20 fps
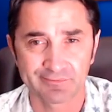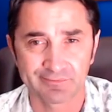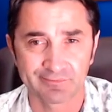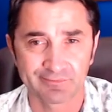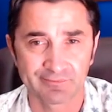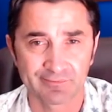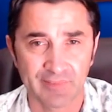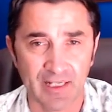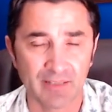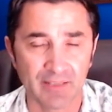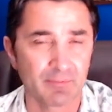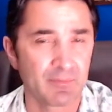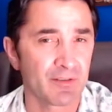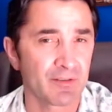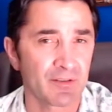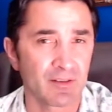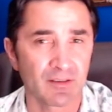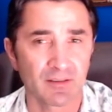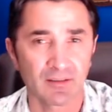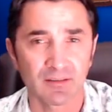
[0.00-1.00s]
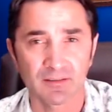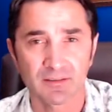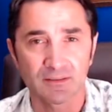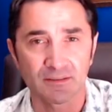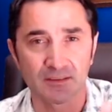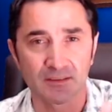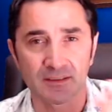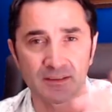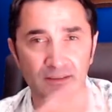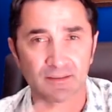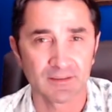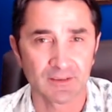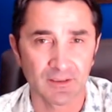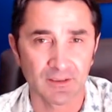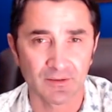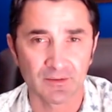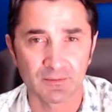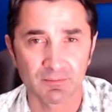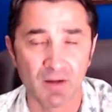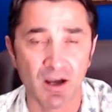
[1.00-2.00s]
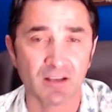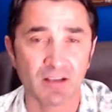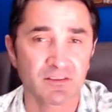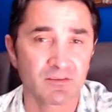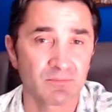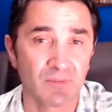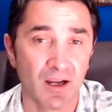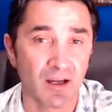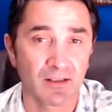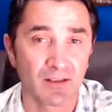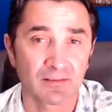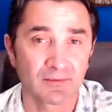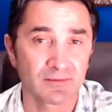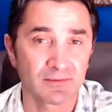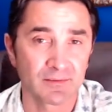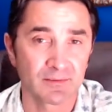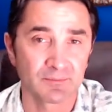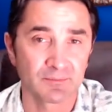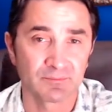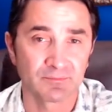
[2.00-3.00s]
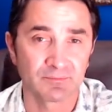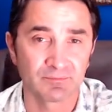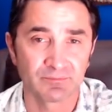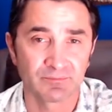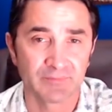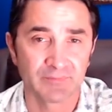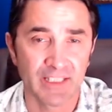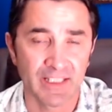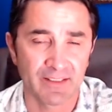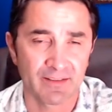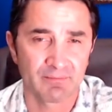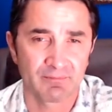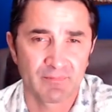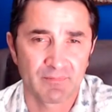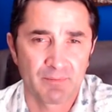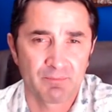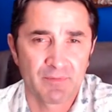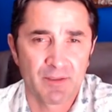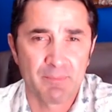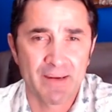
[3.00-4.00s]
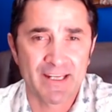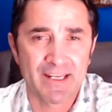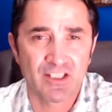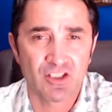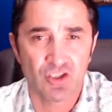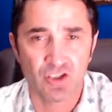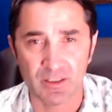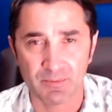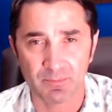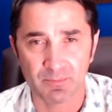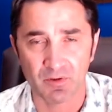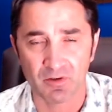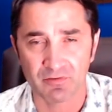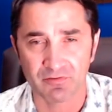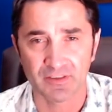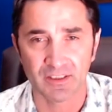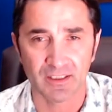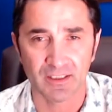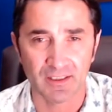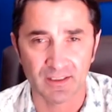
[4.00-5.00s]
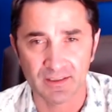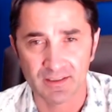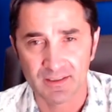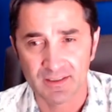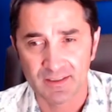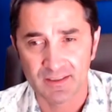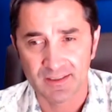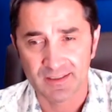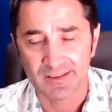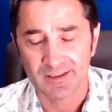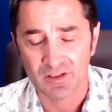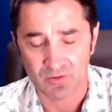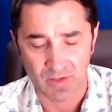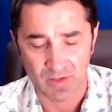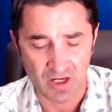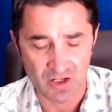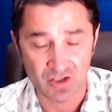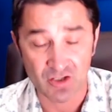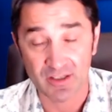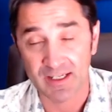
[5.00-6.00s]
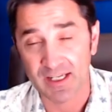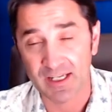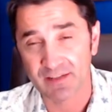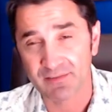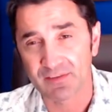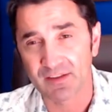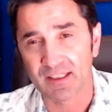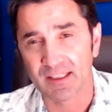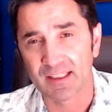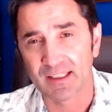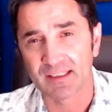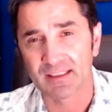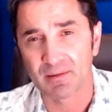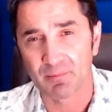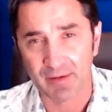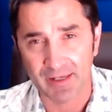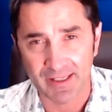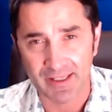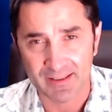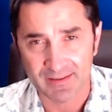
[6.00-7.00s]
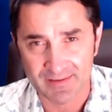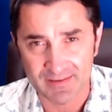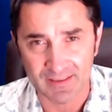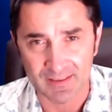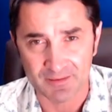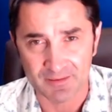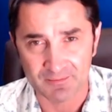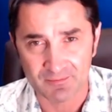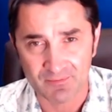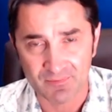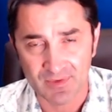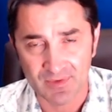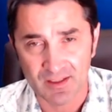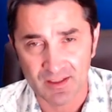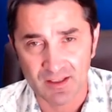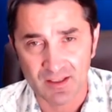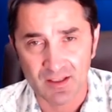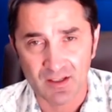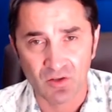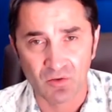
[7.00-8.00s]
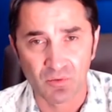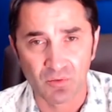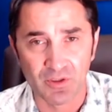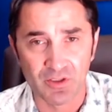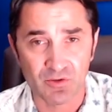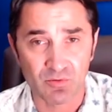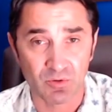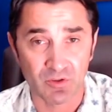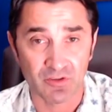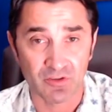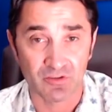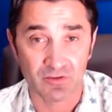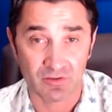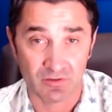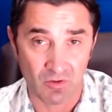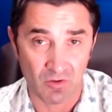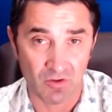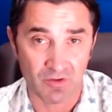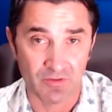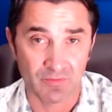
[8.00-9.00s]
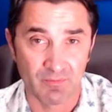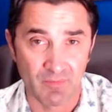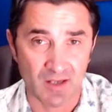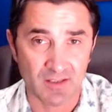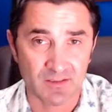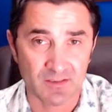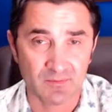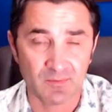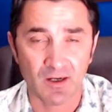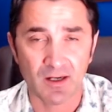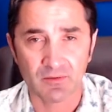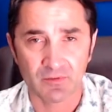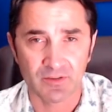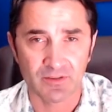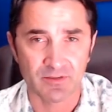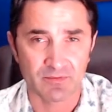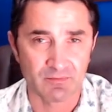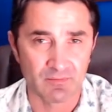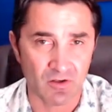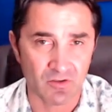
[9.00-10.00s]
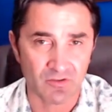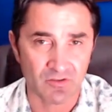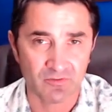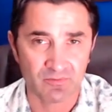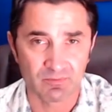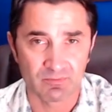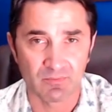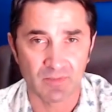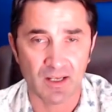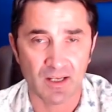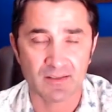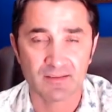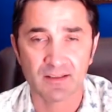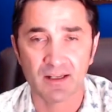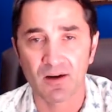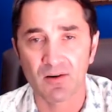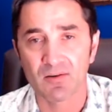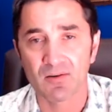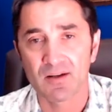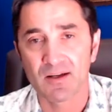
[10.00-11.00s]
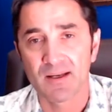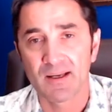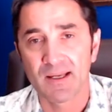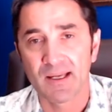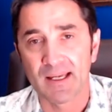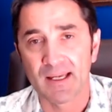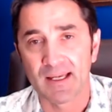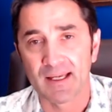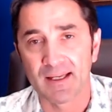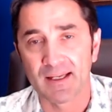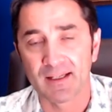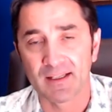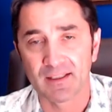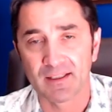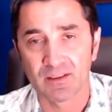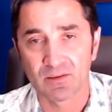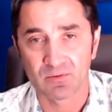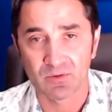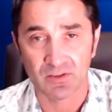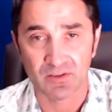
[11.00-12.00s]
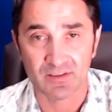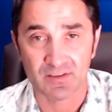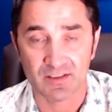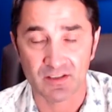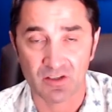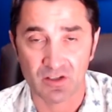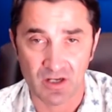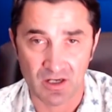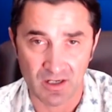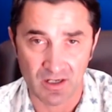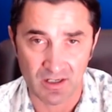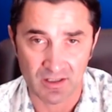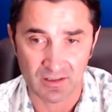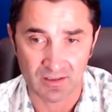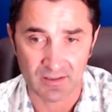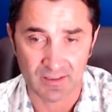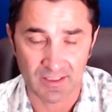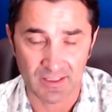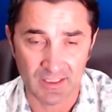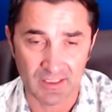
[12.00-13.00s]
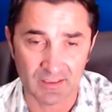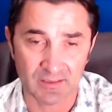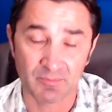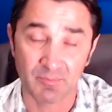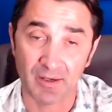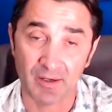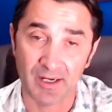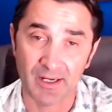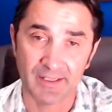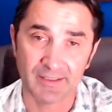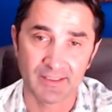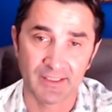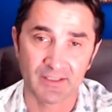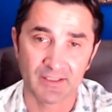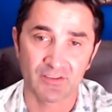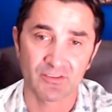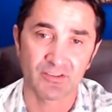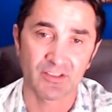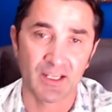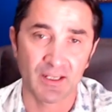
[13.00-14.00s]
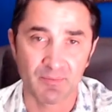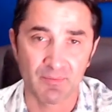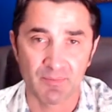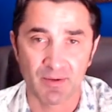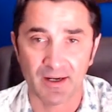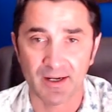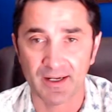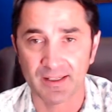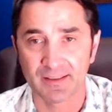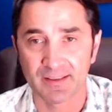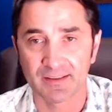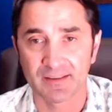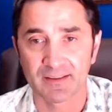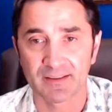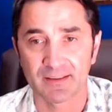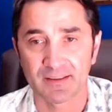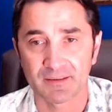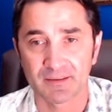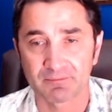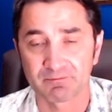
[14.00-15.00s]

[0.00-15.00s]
Admiral, uh, you know, in Moskva, um, then the, the main ship of the Russian Navy in the Black Sea, which was called Moskva, which Mos Moscow, and it was uh, hit by they say by the